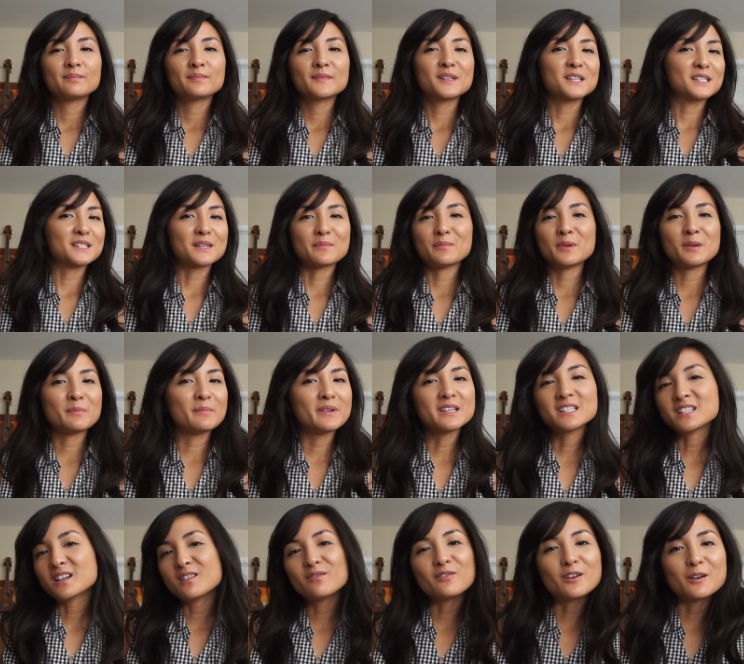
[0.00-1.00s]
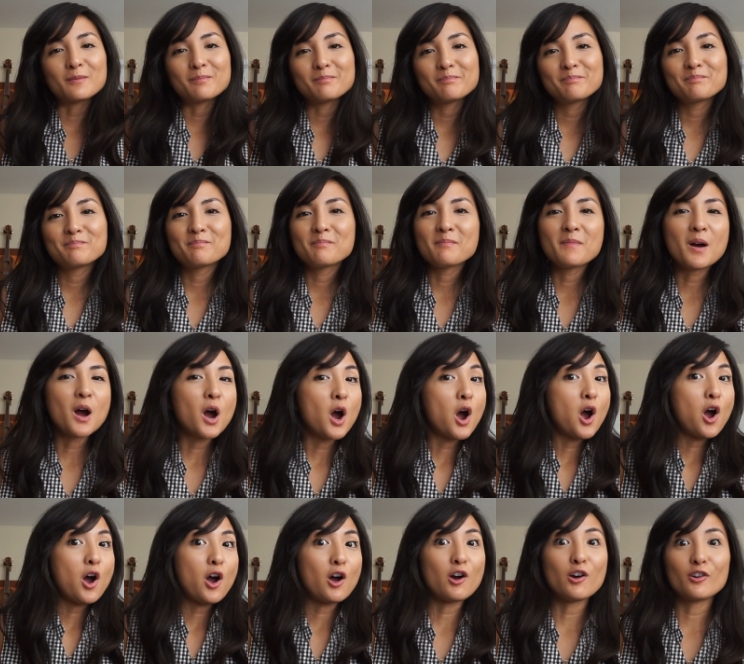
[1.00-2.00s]
because I beat myself up
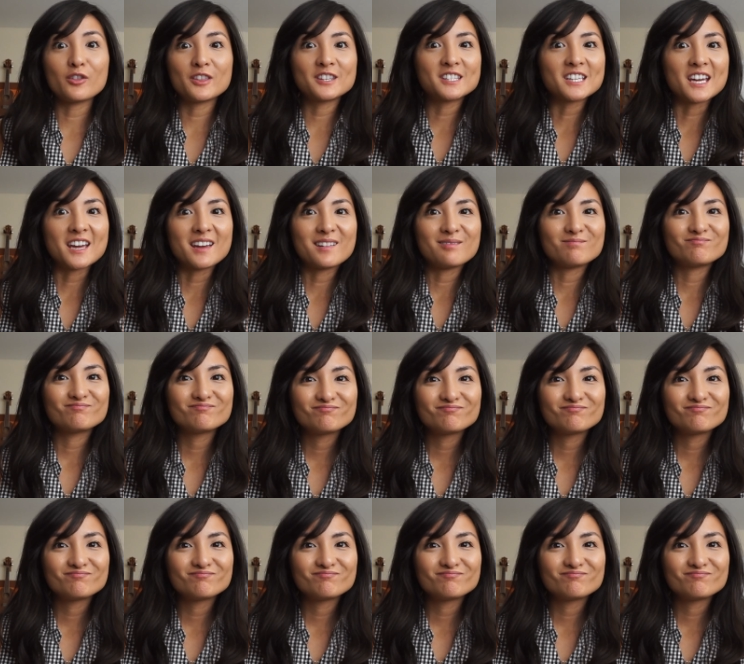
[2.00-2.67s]
all the time.